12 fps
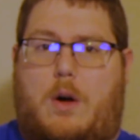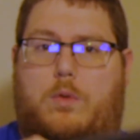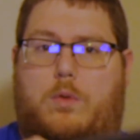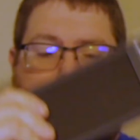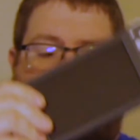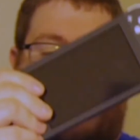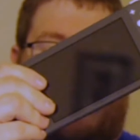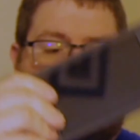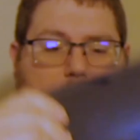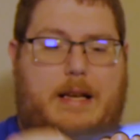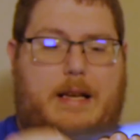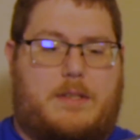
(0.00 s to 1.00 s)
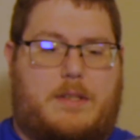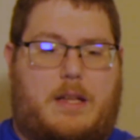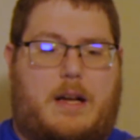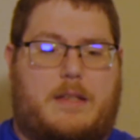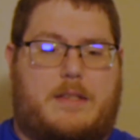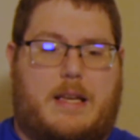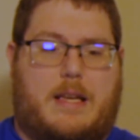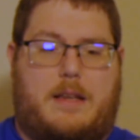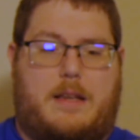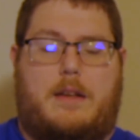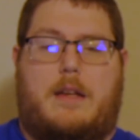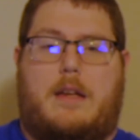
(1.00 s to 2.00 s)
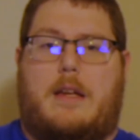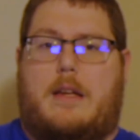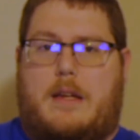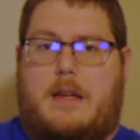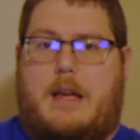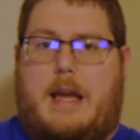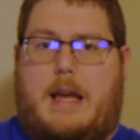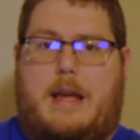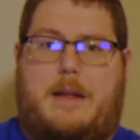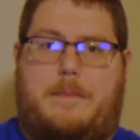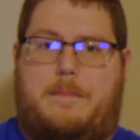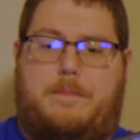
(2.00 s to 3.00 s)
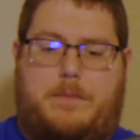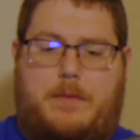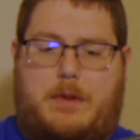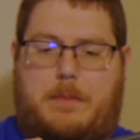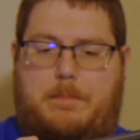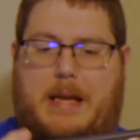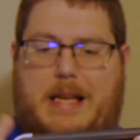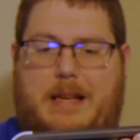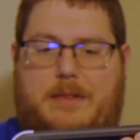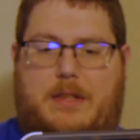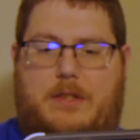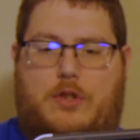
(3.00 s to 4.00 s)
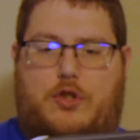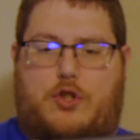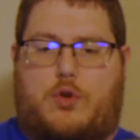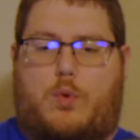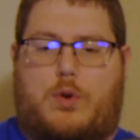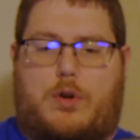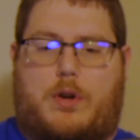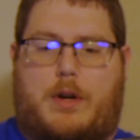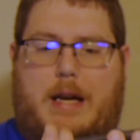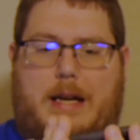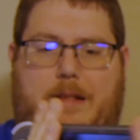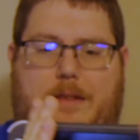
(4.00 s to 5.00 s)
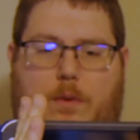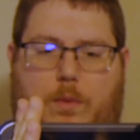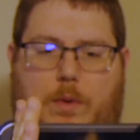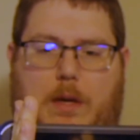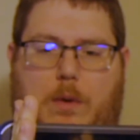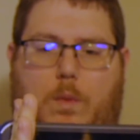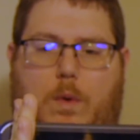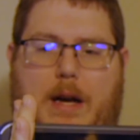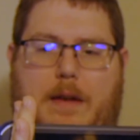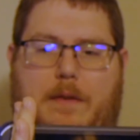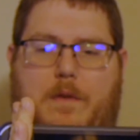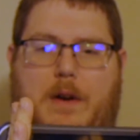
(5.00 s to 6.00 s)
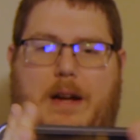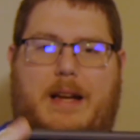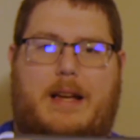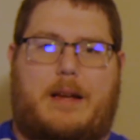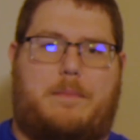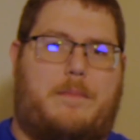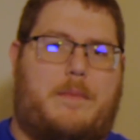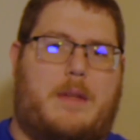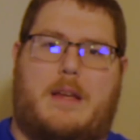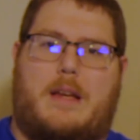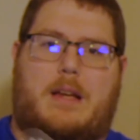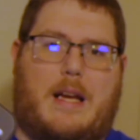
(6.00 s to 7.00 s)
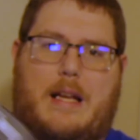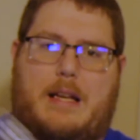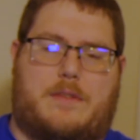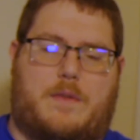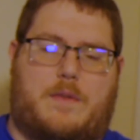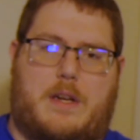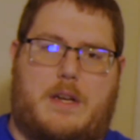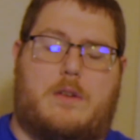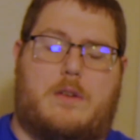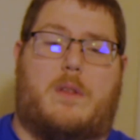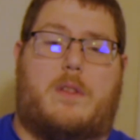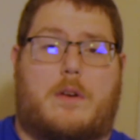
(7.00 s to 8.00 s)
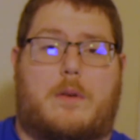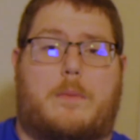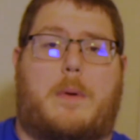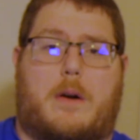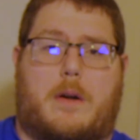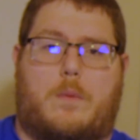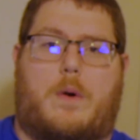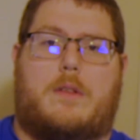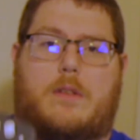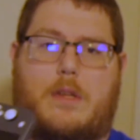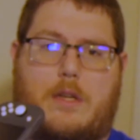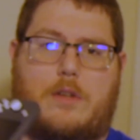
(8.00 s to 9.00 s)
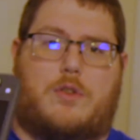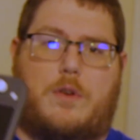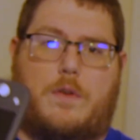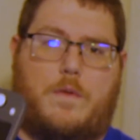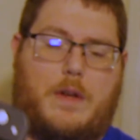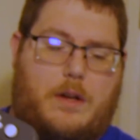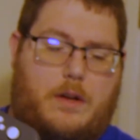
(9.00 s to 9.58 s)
one kind of slots in, and because this is shorter and it's a really wide frame, it doesn't fit into it. Third-party ones it should fit onto.